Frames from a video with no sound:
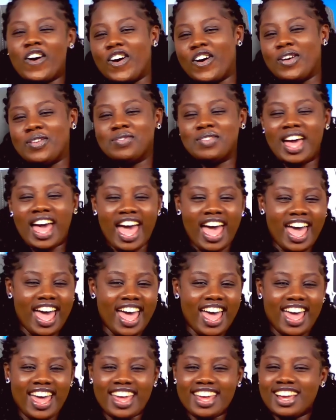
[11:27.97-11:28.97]

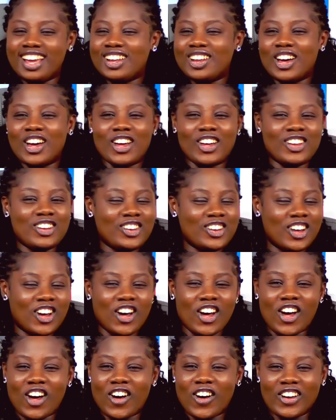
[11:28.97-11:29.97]
man. You don't
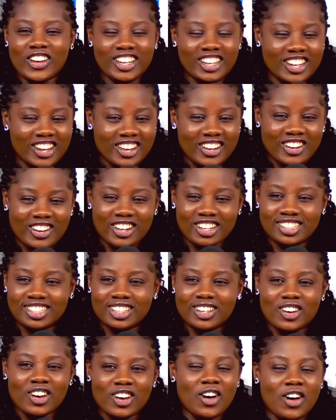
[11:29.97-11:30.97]
know. To
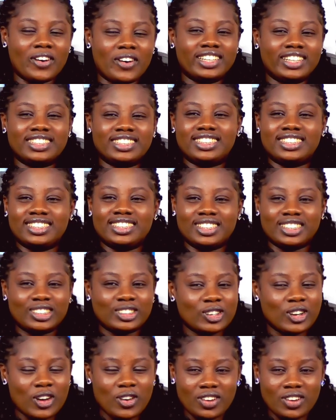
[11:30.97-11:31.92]
Go was